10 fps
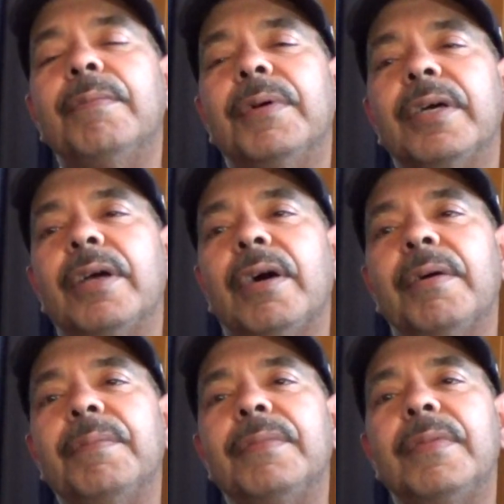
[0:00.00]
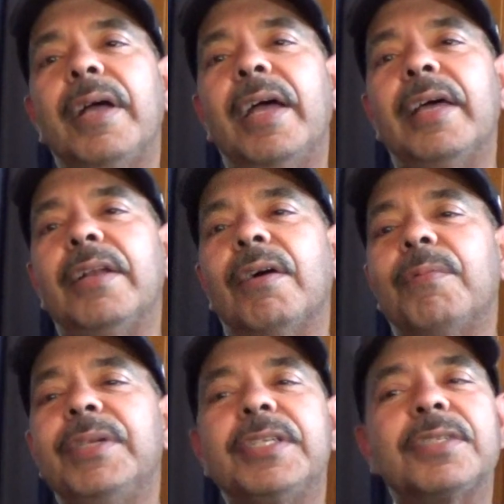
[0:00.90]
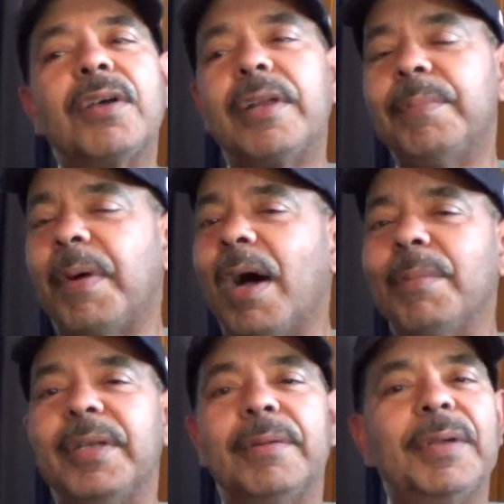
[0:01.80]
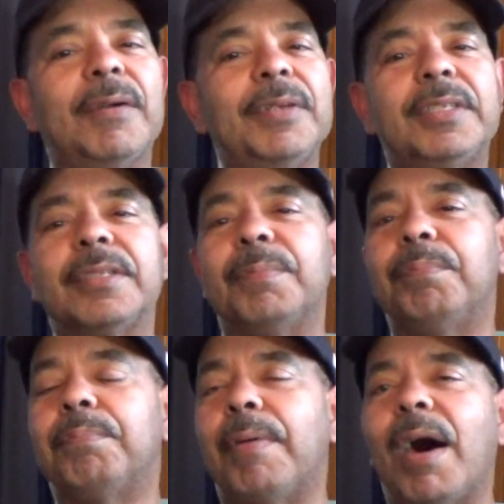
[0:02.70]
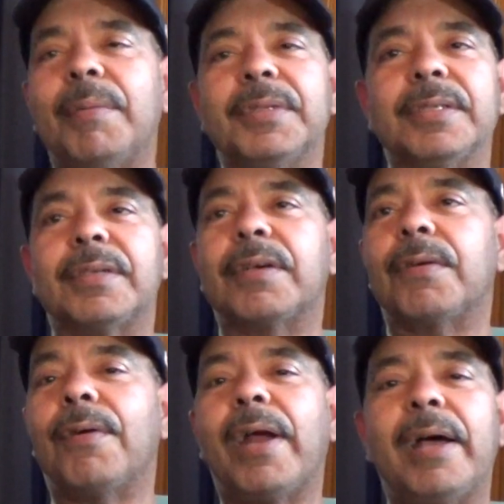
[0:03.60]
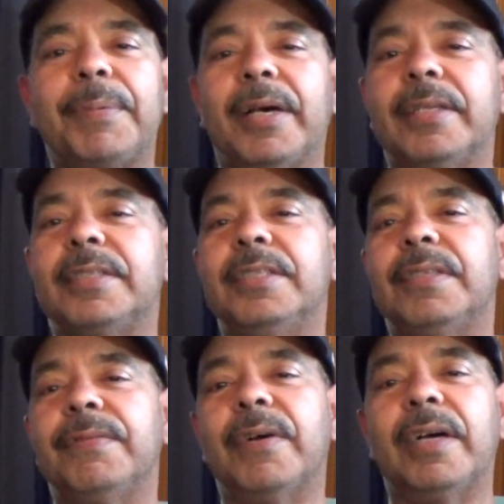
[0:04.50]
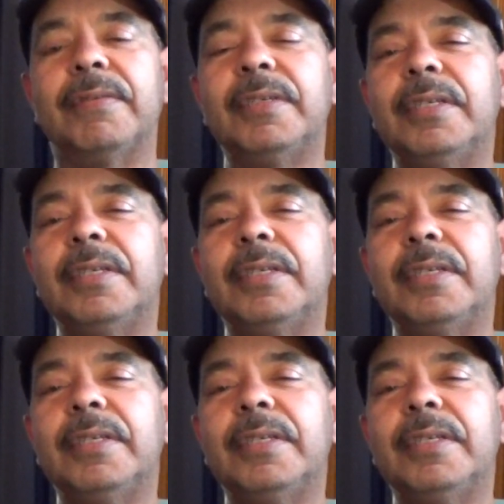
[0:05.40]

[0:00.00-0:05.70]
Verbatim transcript: But, we just started bombing it, man. We just bombed the crap out of TC5.